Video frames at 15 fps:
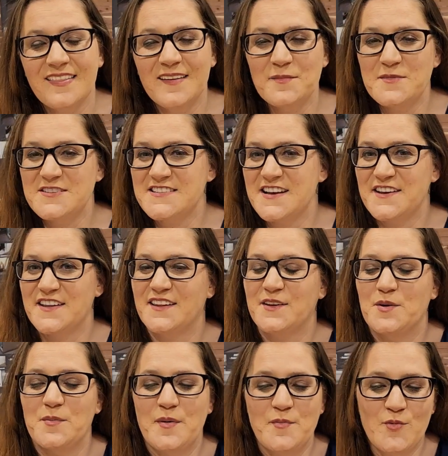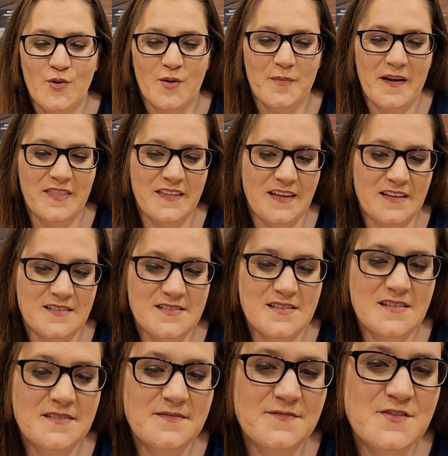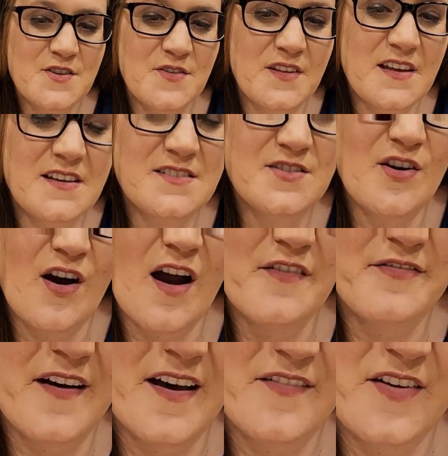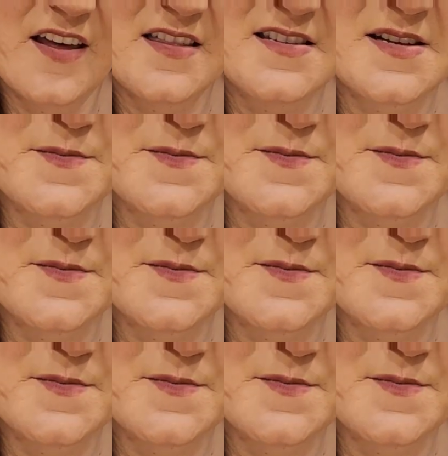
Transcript: Let me tell you a little bit more about these. So these are our 5/8